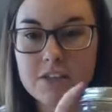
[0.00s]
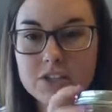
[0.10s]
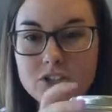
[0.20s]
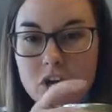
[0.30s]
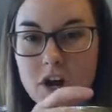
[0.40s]
and
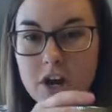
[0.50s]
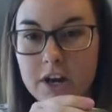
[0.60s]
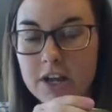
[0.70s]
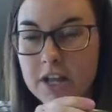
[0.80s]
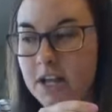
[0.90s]
then this
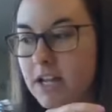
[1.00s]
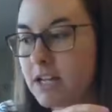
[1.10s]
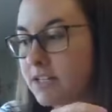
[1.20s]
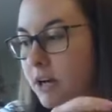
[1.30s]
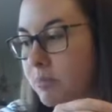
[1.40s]
jar
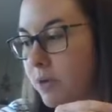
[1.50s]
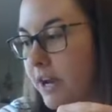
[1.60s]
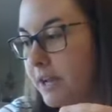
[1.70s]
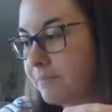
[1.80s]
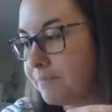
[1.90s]
is our
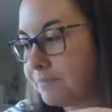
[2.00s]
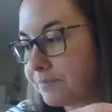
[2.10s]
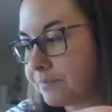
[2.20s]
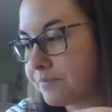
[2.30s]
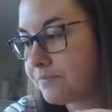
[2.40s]
brain.